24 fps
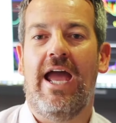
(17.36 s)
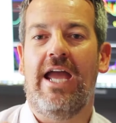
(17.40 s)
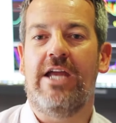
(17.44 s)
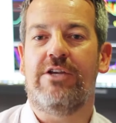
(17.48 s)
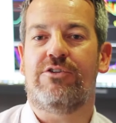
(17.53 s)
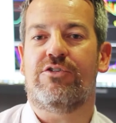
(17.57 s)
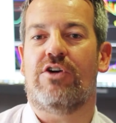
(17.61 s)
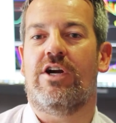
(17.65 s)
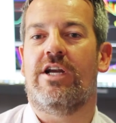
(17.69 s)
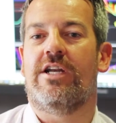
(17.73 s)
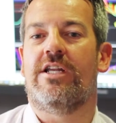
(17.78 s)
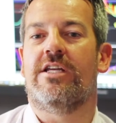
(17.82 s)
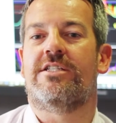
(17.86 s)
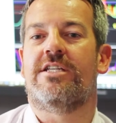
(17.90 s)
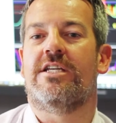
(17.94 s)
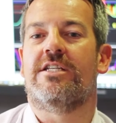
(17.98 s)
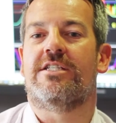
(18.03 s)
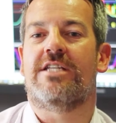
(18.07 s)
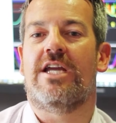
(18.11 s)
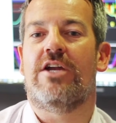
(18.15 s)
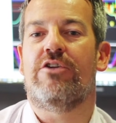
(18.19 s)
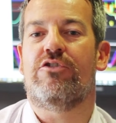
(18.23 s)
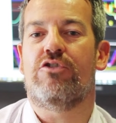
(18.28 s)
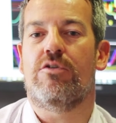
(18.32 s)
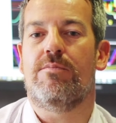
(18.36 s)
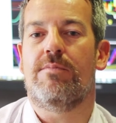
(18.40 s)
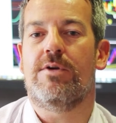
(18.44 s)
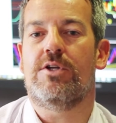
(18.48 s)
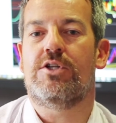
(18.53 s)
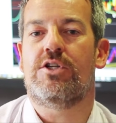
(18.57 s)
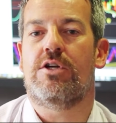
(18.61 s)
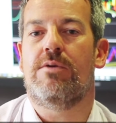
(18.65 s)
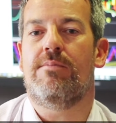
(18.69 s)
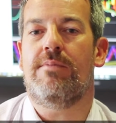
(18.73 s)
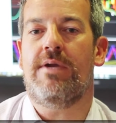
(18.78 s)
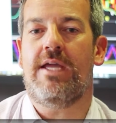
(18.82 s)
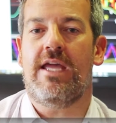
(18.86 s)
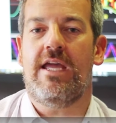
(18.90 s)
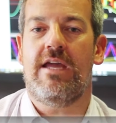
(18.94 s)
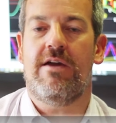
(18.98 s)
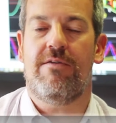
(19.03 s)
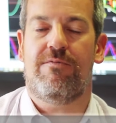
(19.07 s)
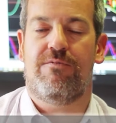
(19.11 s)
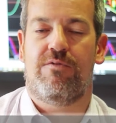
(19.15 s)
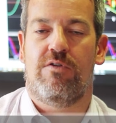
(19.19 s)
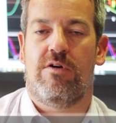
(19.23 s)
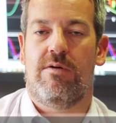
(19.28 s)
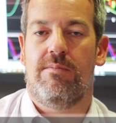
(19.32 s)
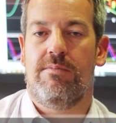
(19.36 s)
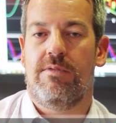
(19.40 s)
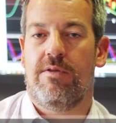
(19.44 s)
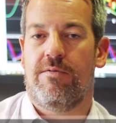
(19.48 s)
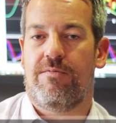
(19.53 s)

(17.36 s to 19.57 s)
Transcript: Hey traders, it's Andrew Mitchem here from